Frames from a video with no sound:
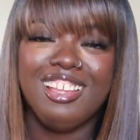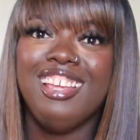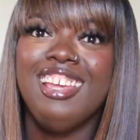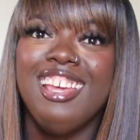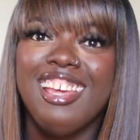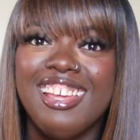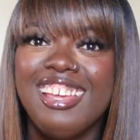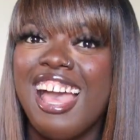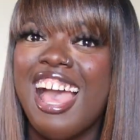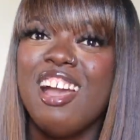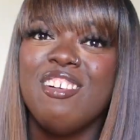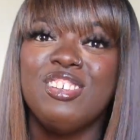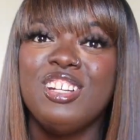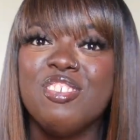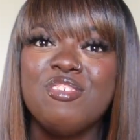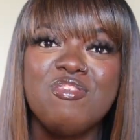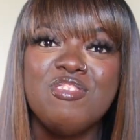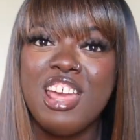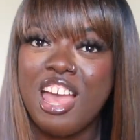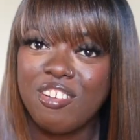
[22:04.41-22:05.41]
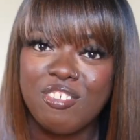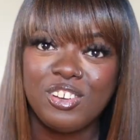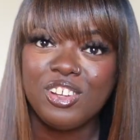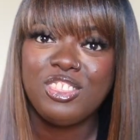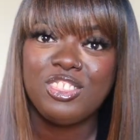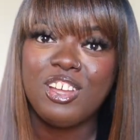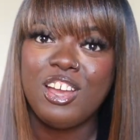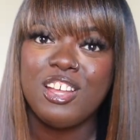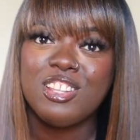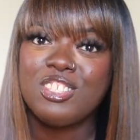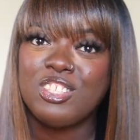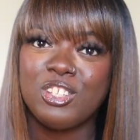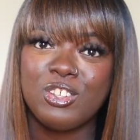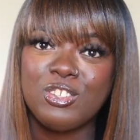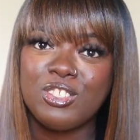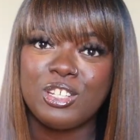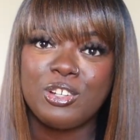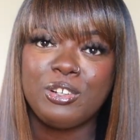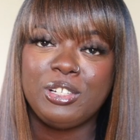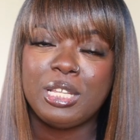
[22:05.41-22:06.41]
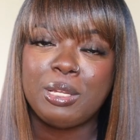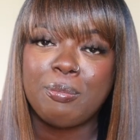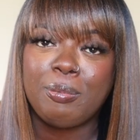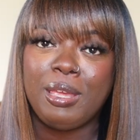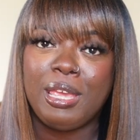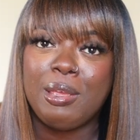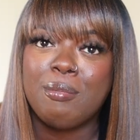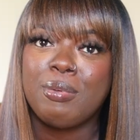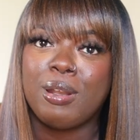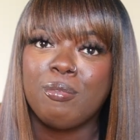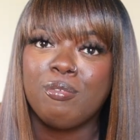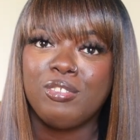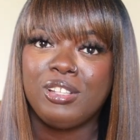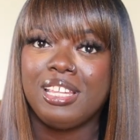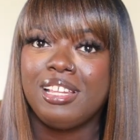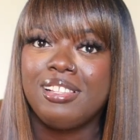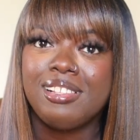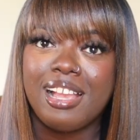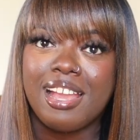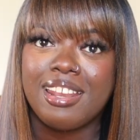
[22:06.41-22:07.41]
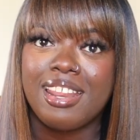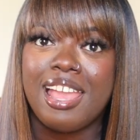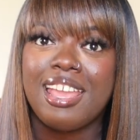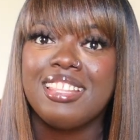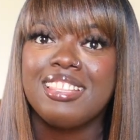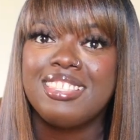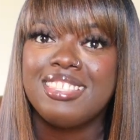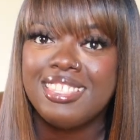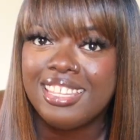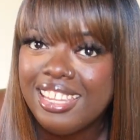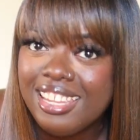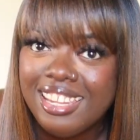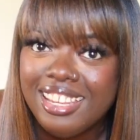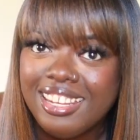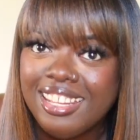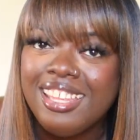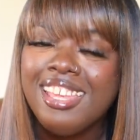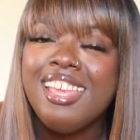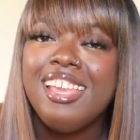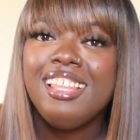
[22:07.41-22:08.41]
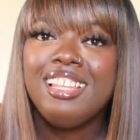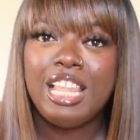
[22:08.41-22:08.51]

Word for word: I would have never thought to use acrylic paint, but I'm really glad I did.